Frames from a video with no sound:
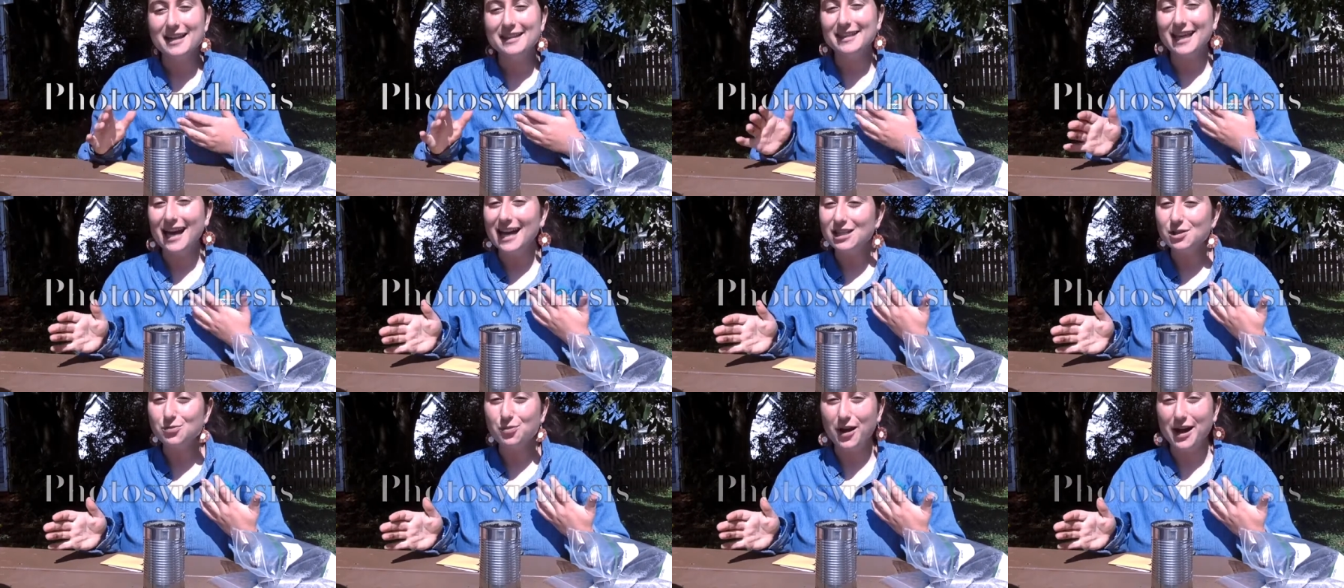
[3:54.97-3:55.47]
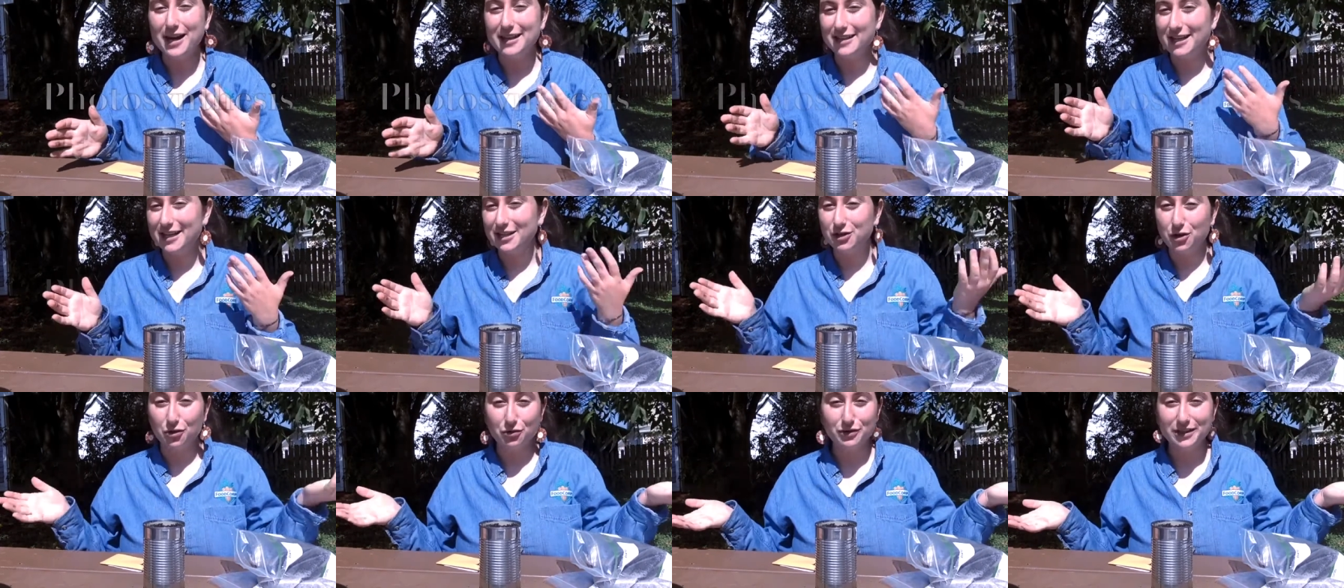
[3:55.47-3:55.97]
That's why
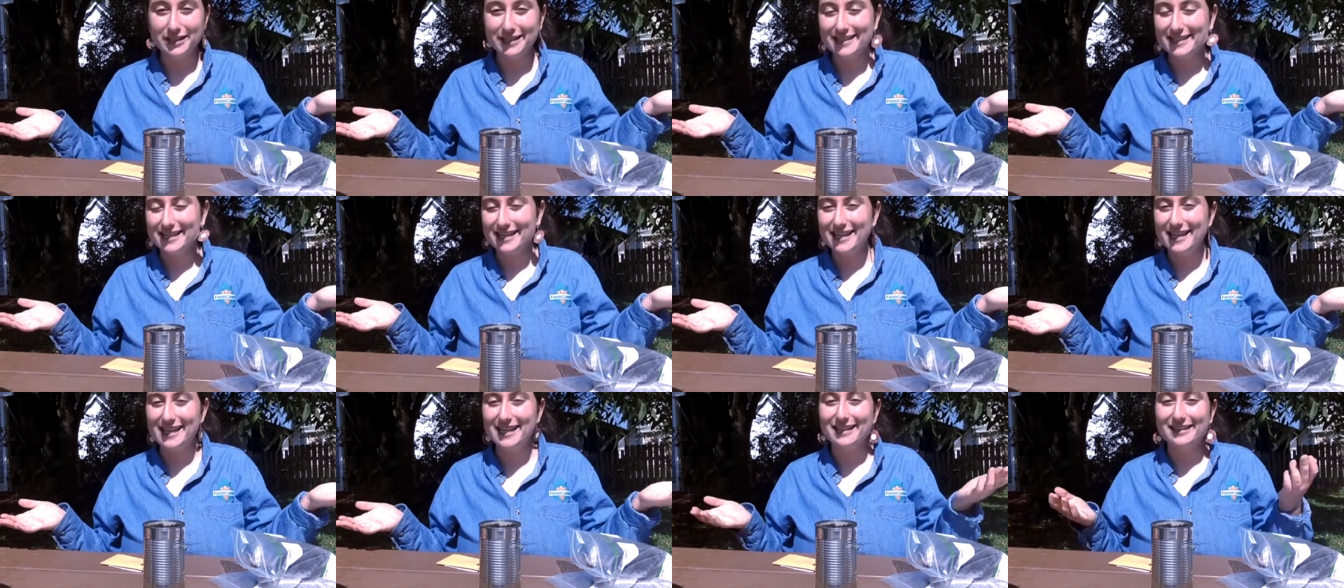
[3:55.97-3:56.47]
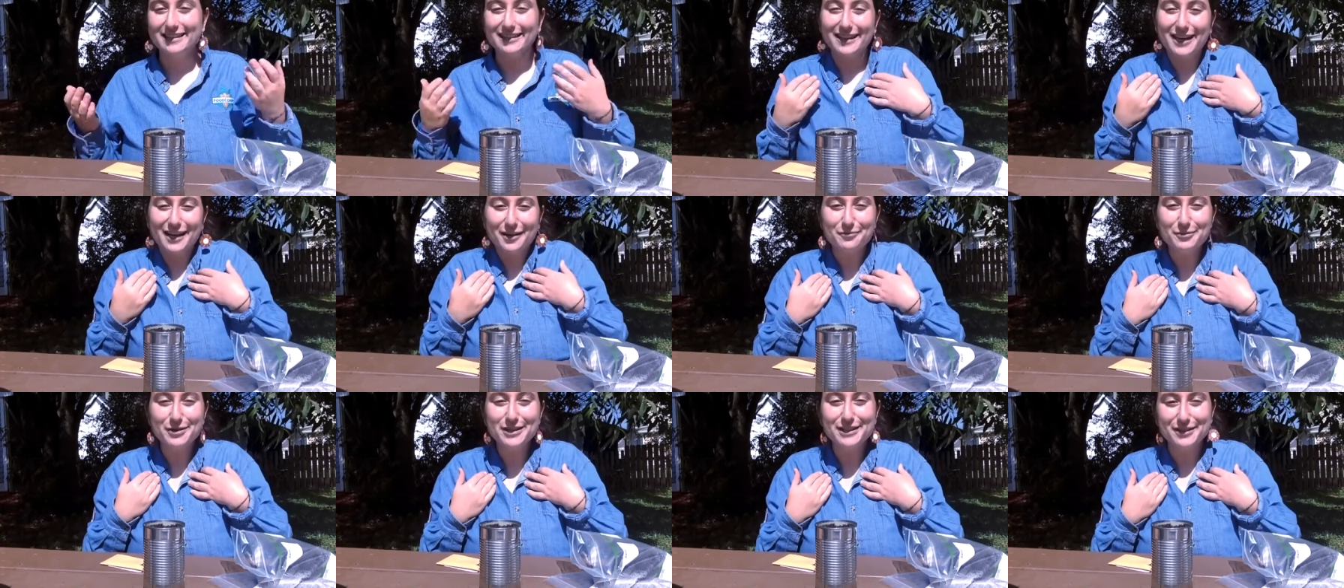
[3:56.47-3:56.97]
they don't need to eat
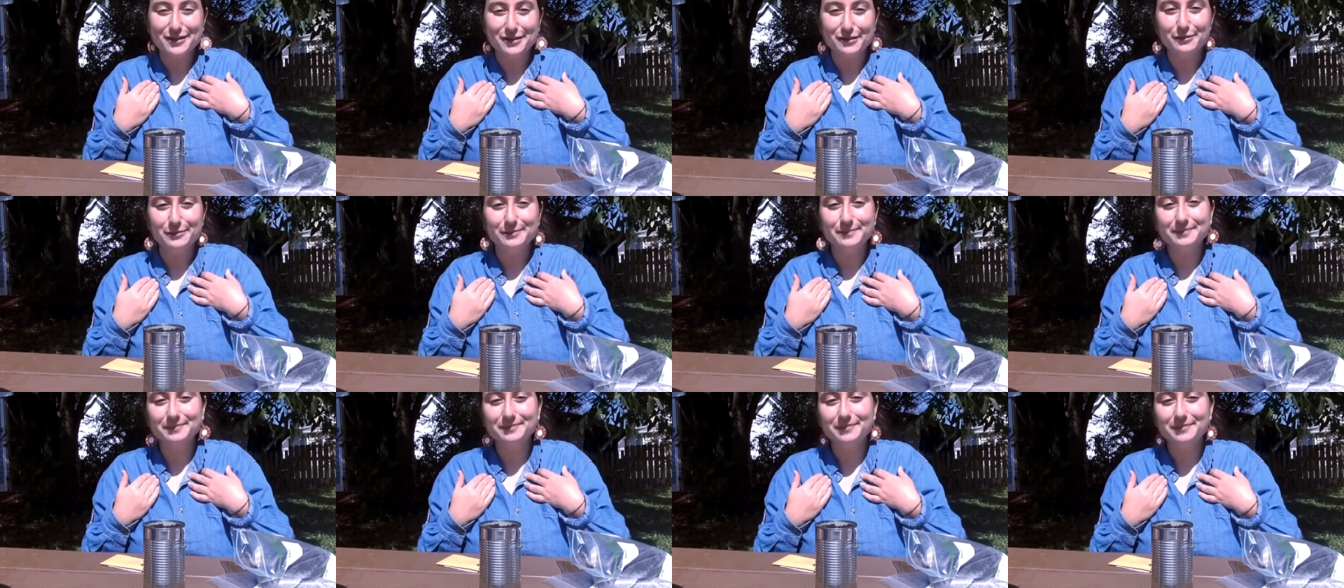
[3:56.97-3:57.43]
like we do.